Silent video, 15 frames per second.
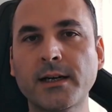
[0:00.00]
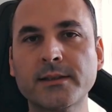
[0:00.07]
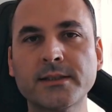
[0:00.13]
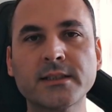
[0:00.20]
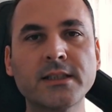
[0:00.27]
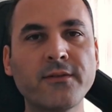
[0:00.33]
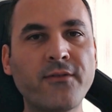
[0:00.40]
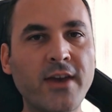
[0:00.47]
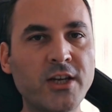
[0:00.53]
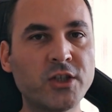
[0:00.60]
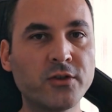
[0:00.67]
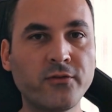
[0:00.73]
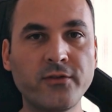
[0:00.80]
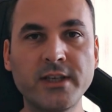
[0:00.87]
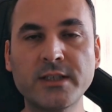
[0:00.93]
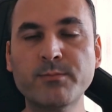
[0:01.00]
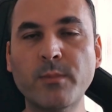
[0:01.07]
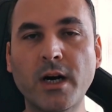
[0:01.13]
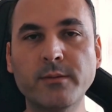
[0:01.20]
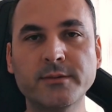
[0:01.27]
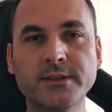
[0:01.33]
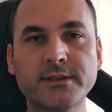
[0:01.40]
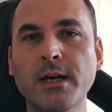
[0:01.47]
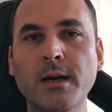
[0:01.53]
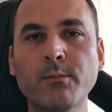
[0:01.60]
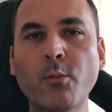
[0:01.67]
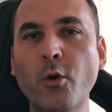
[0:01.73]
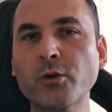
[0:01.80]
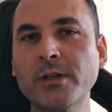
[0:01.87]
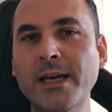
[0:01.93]
Not a fashion week moment,
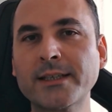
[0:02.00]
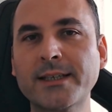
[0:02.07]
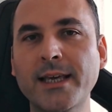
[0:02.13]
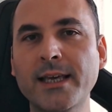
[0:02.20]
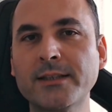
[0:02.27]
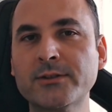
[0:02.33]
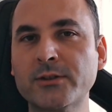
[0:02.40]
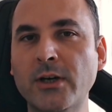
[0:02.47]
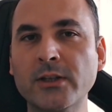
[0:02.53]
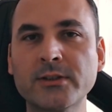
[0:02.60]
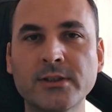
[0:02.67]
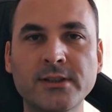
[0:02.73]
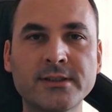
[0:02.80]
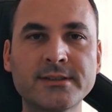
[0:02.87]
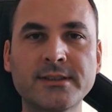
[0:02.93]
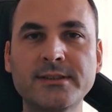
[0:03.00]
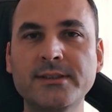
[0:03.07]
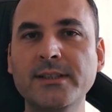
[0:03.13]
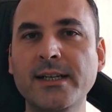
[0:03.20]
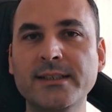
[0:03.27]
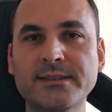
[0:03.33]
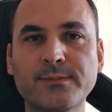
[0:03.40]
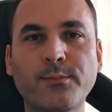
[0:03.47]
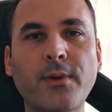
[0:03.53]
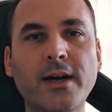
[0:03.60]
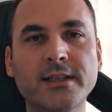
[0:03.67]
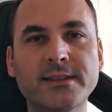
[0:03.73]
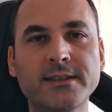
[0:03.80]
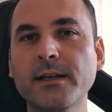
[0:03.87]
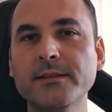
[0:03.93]
more like a toddler's dress
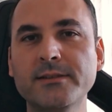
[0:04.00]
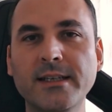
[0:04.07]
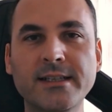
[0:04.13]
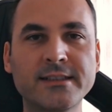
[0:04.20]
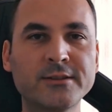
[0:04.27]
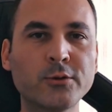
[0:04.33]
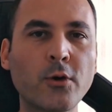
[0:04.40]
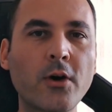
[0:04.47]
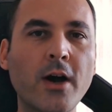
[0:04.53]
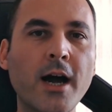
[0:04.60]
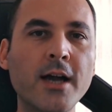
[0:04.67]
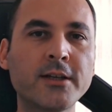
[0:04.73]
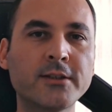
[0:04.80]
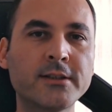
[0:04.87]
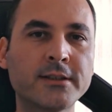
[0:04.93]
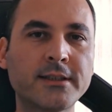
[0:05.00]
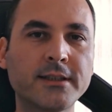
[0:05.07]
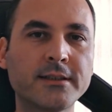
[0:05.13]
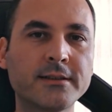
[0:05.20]
party. There is no hierarchy.